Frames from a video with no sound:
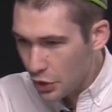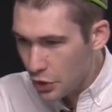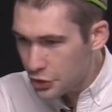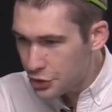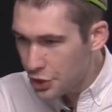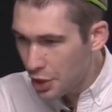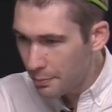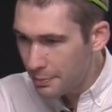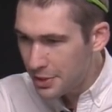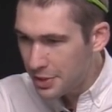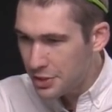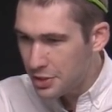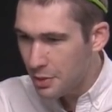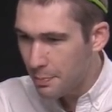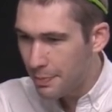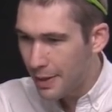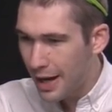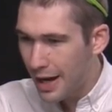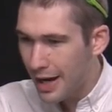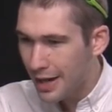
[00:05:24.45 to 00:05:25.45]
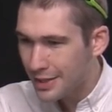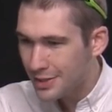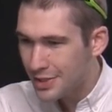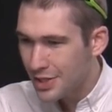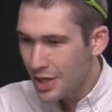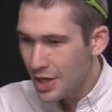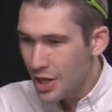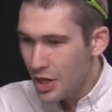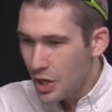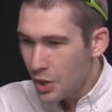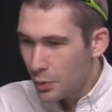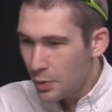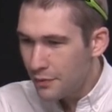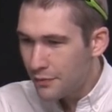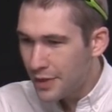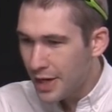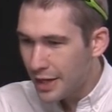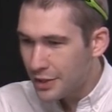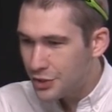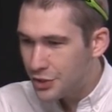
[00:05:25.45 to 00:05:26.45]
Jumping into the box, we've
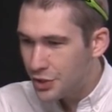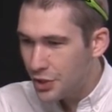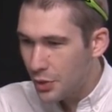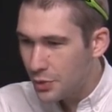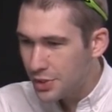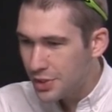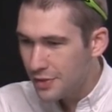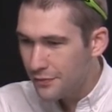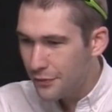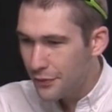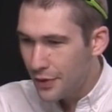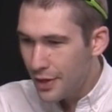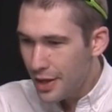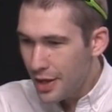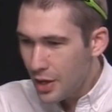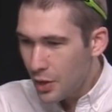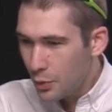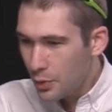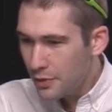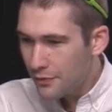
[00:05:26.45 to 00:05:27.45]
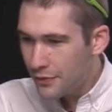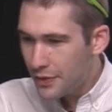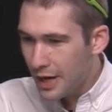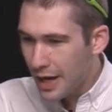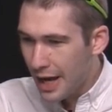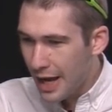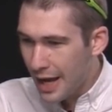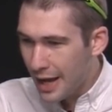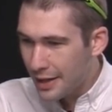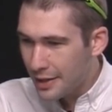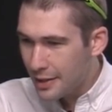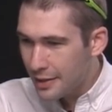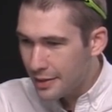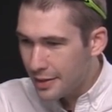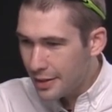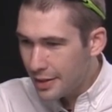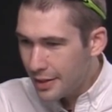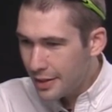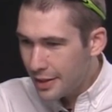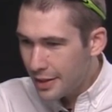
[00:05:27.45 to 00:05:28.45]
got Joseph, we've got
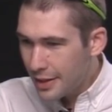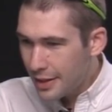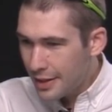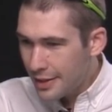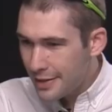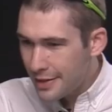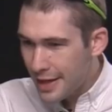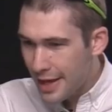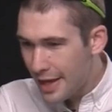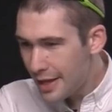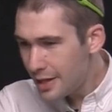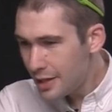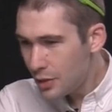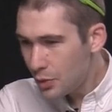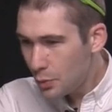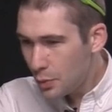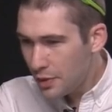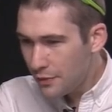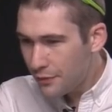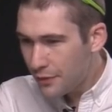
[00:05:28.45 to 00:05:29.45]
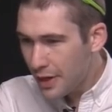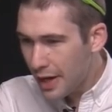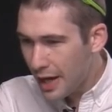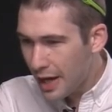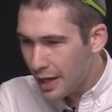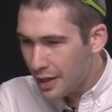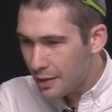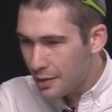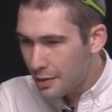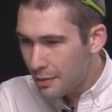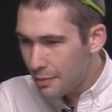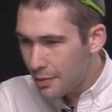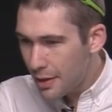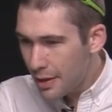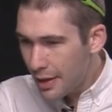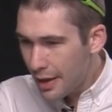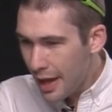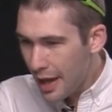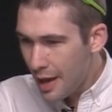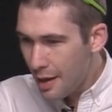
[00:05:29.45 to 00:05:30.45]
Nen, we've got
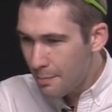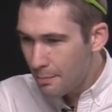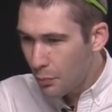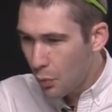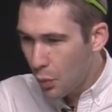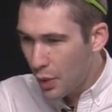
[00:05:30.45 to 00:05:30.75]
M.